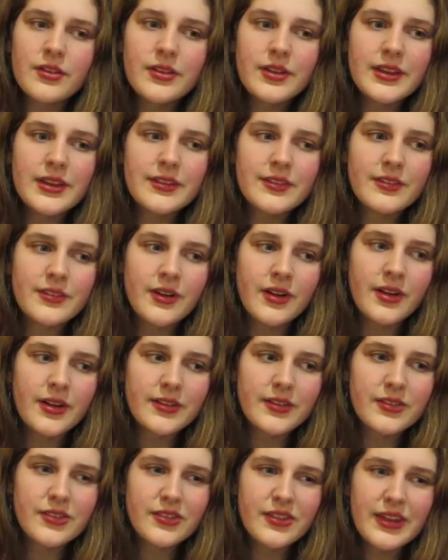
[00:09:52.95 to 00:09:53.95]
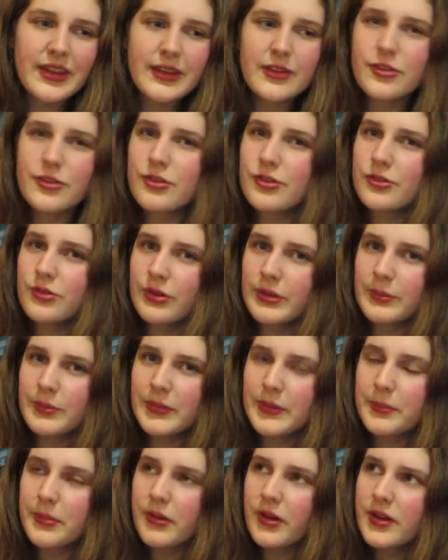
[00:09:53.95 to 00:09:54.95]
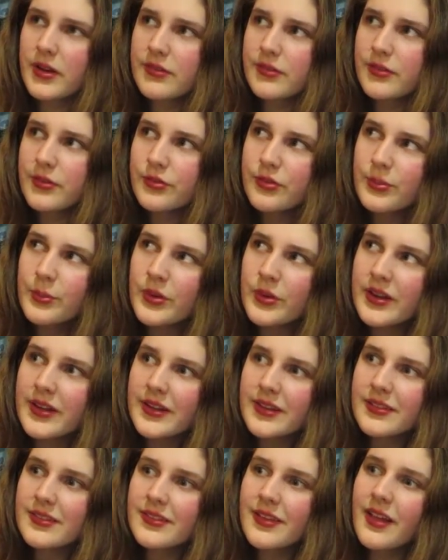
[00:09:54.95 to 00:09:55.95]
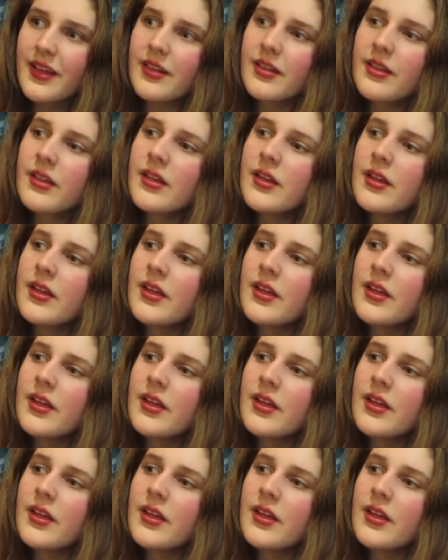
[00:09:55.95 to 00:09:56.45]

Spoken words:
He's not extremely prideful from what I can tell.